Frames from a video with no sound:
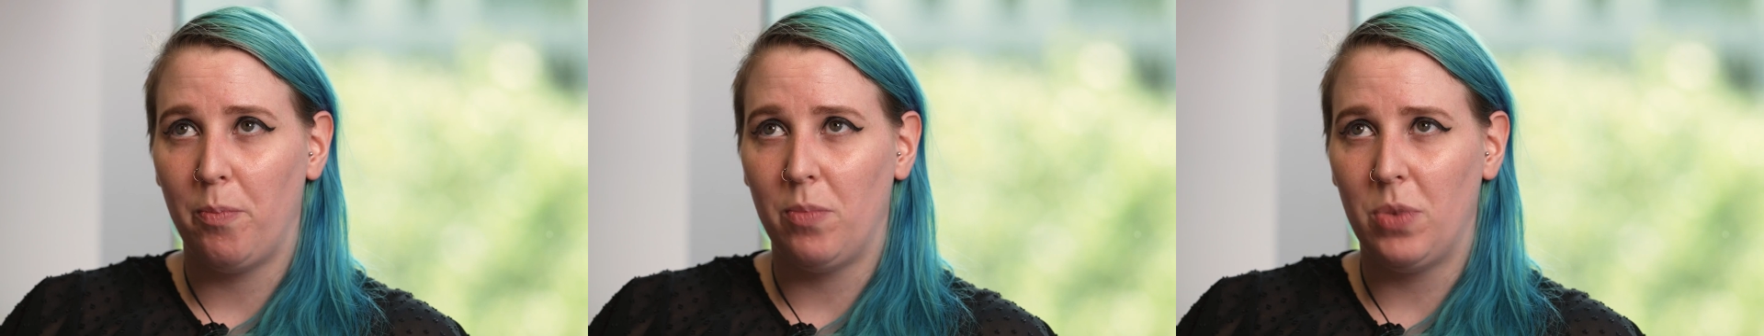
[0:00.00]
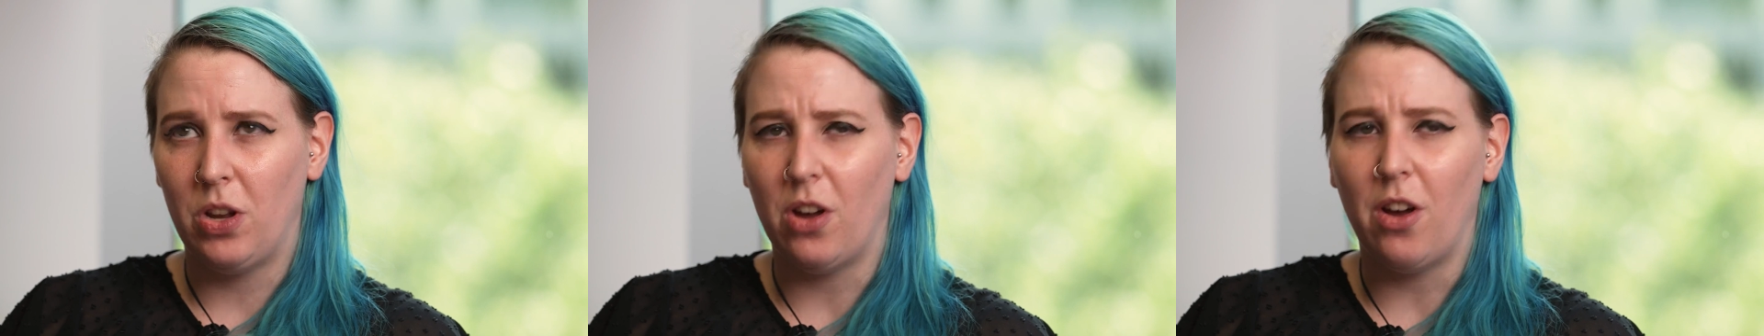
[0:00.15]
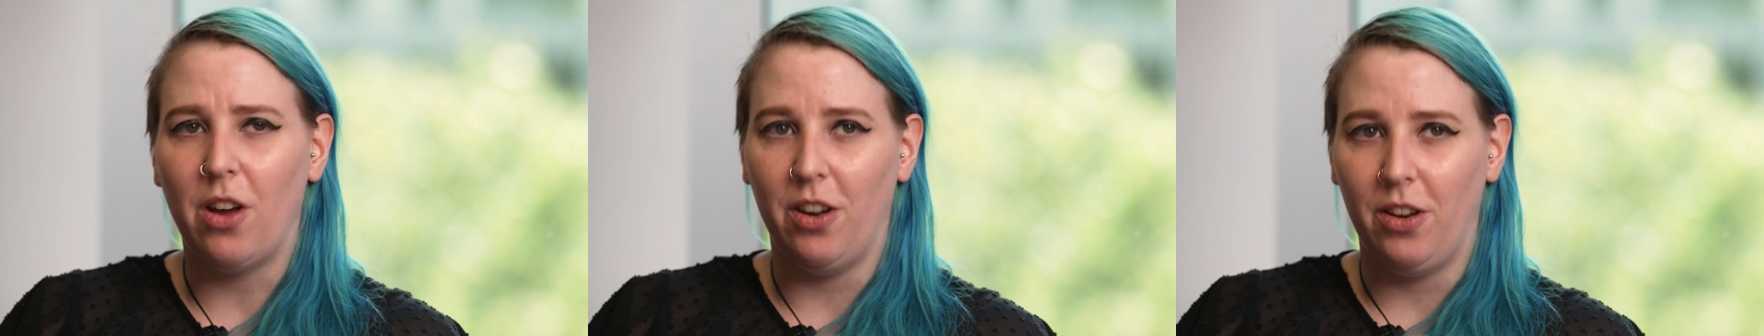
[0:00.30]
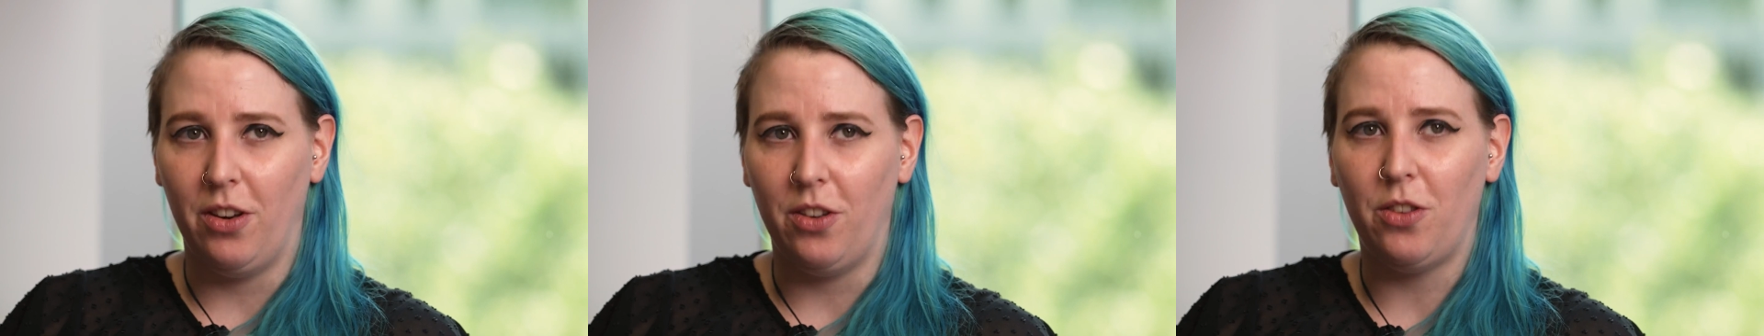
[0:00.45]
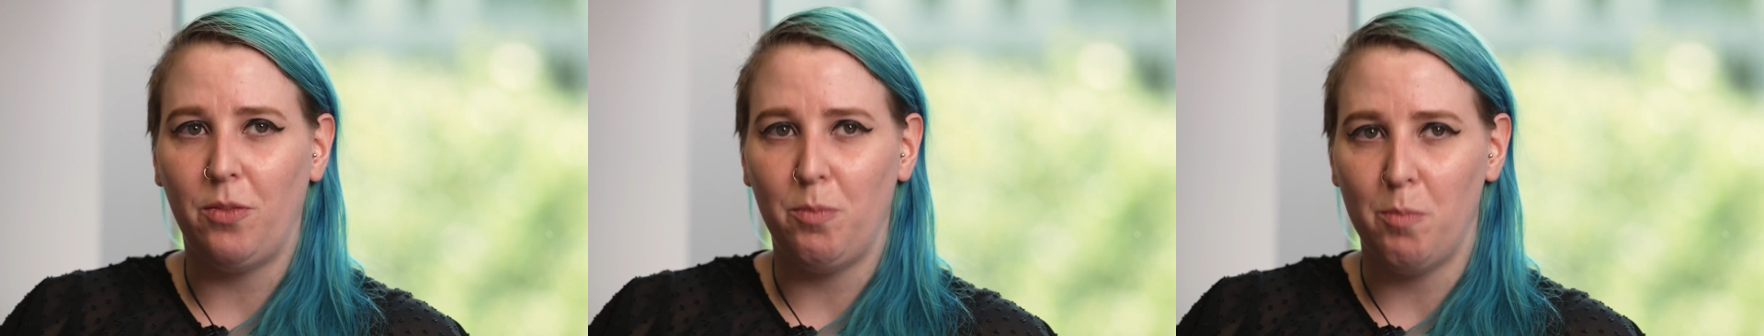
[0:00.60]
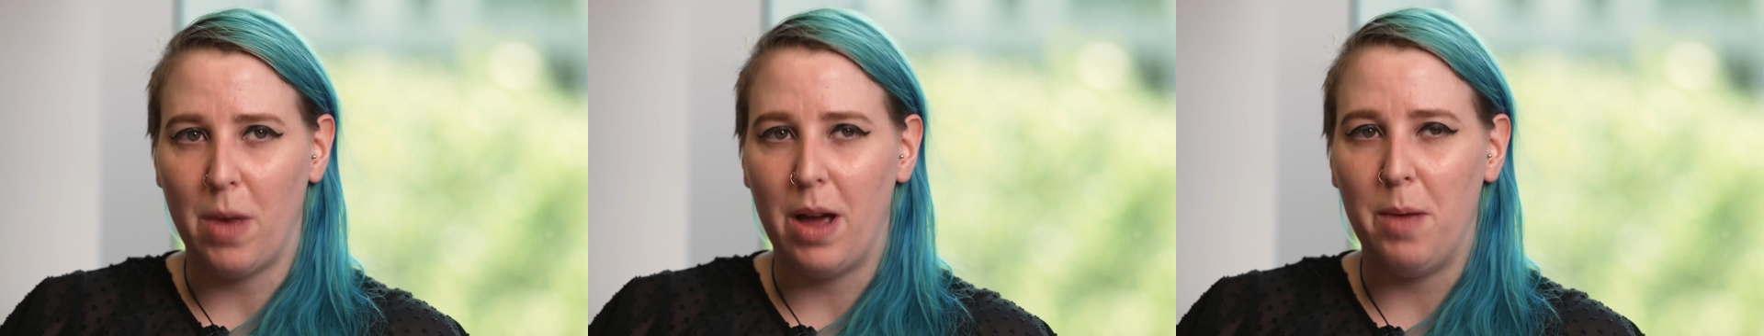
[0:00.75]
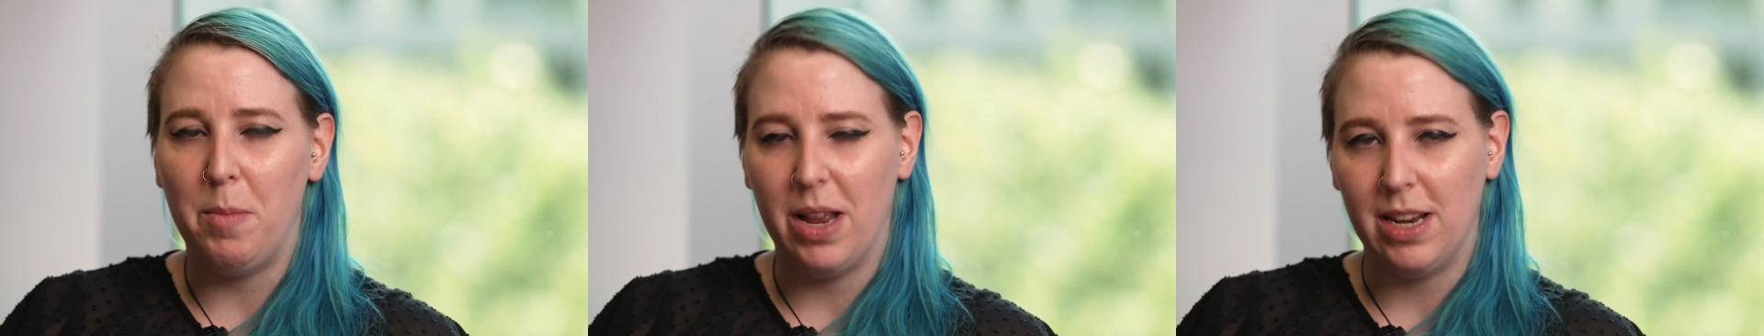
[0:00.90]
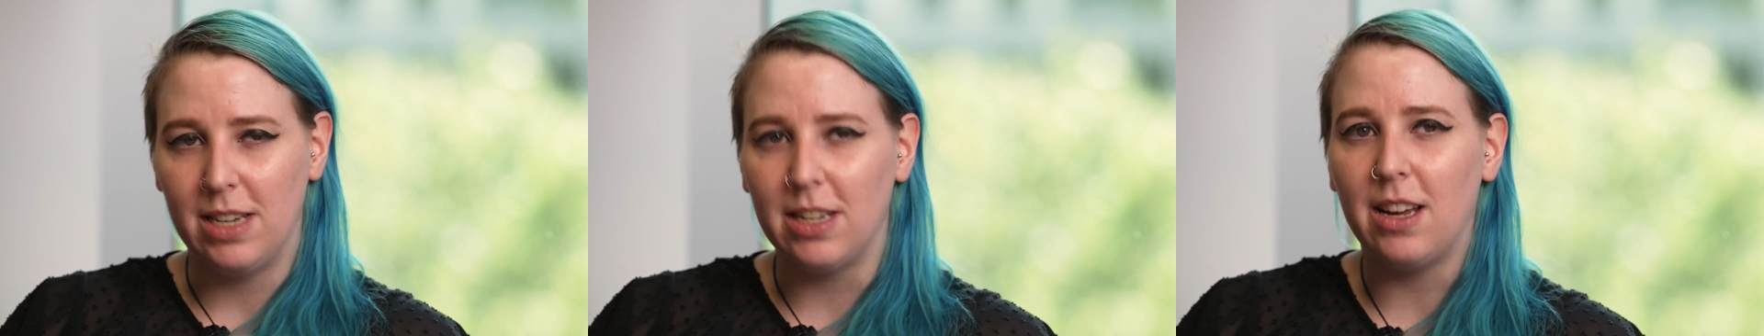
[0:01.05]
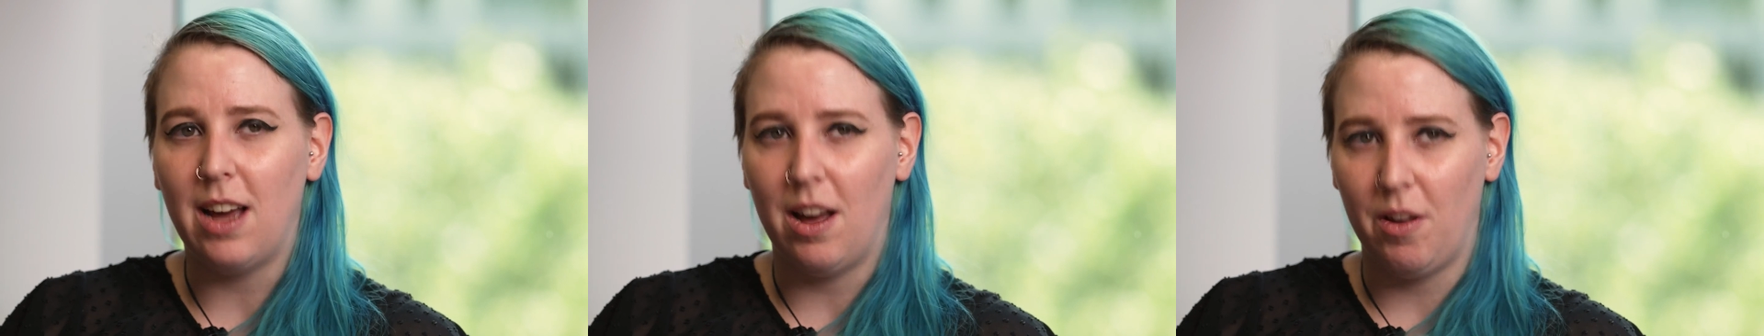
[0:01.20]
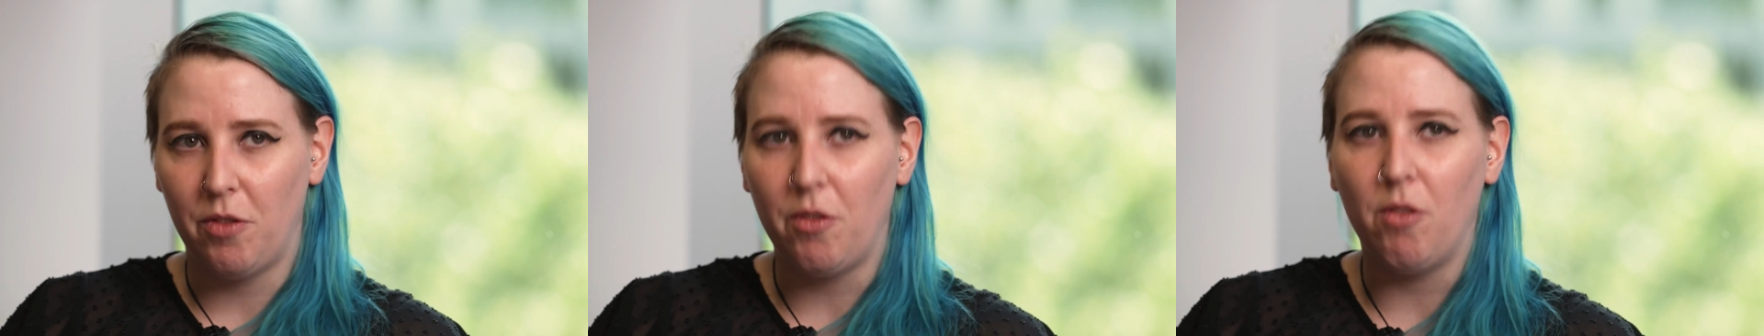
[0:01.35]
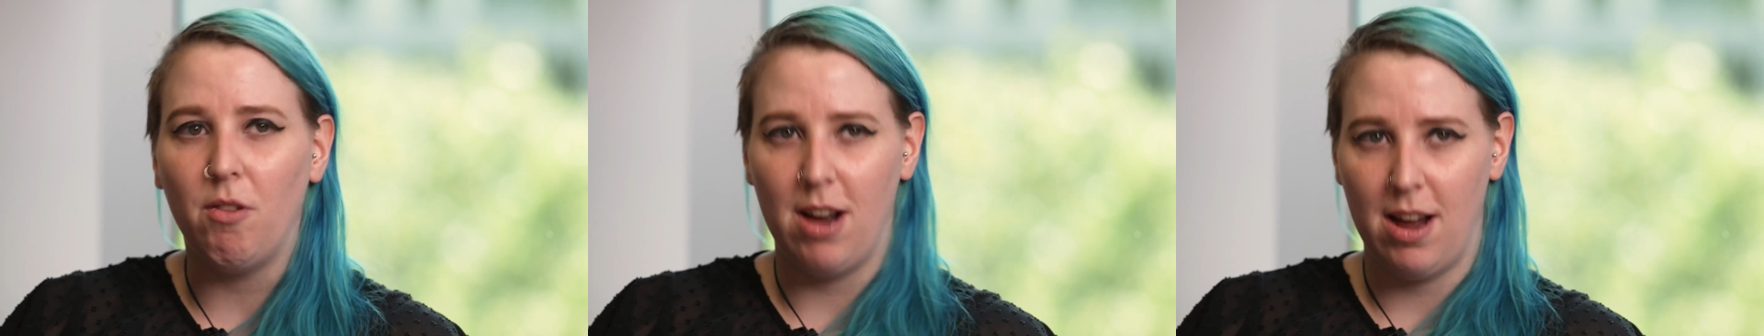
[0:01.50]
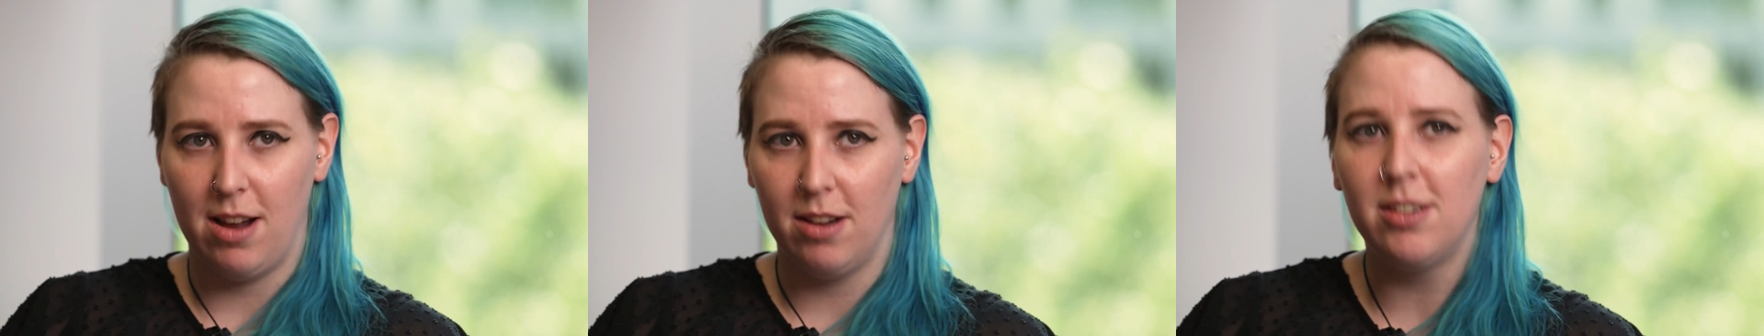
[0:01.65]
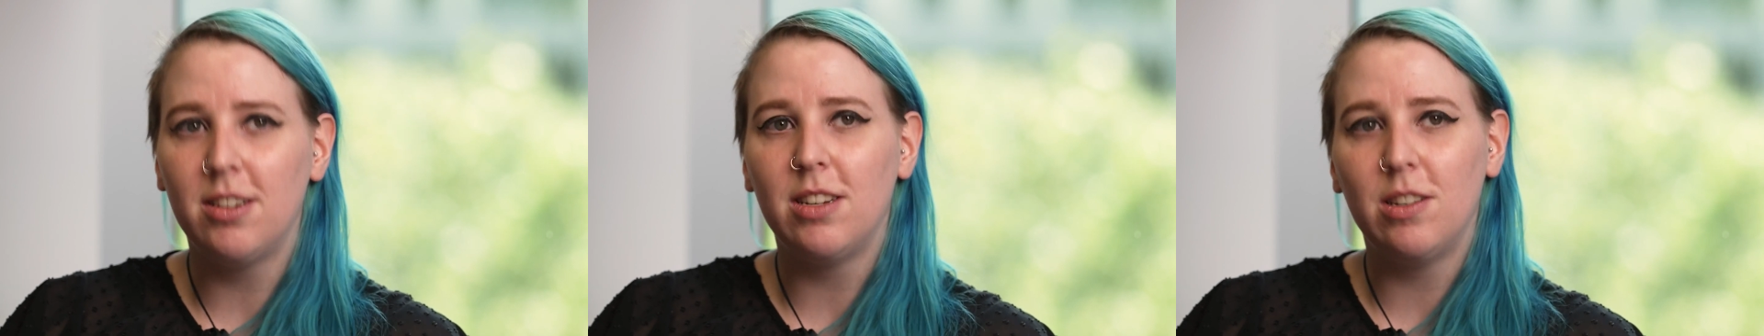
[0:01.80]
turned my mental health
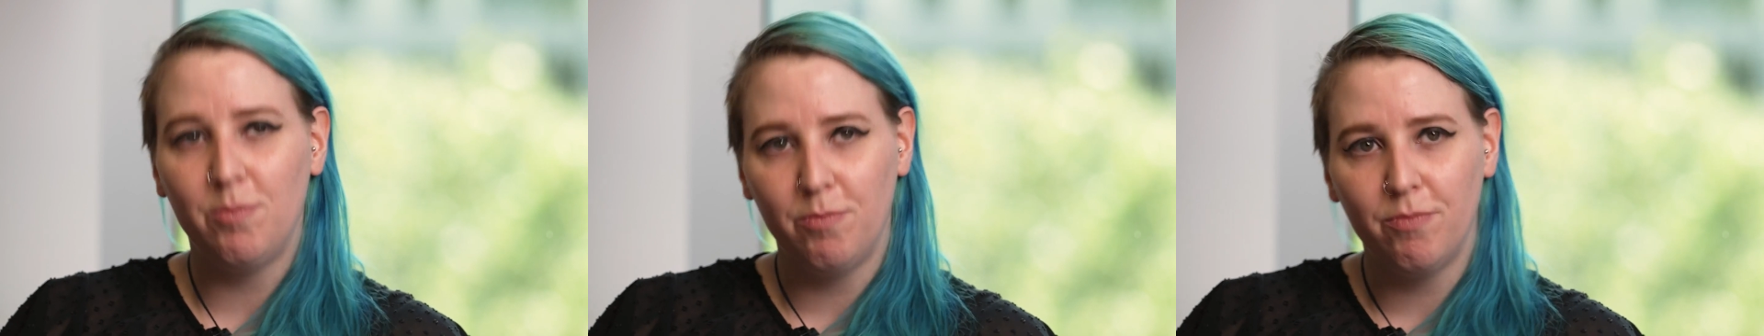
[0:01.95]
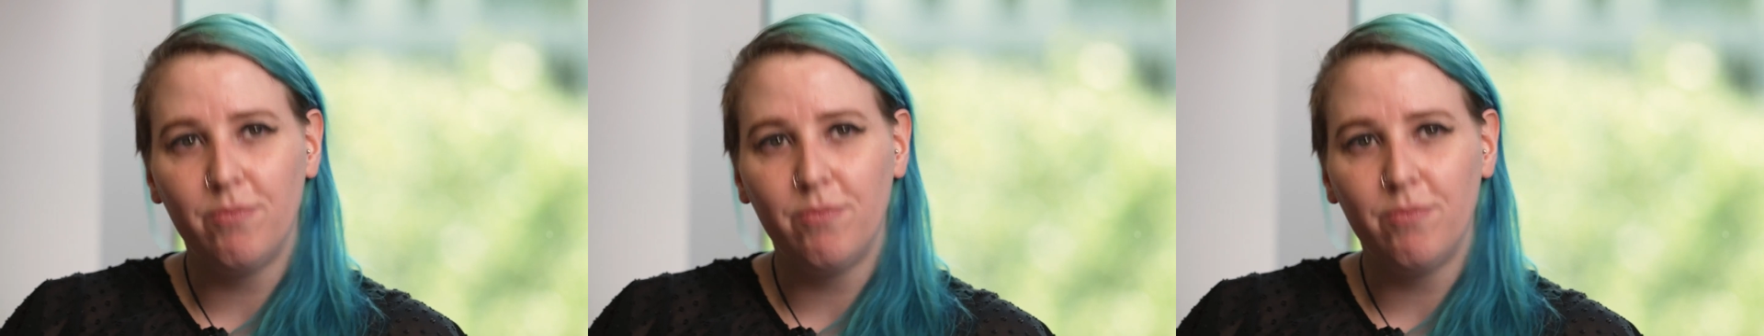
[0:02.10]
around.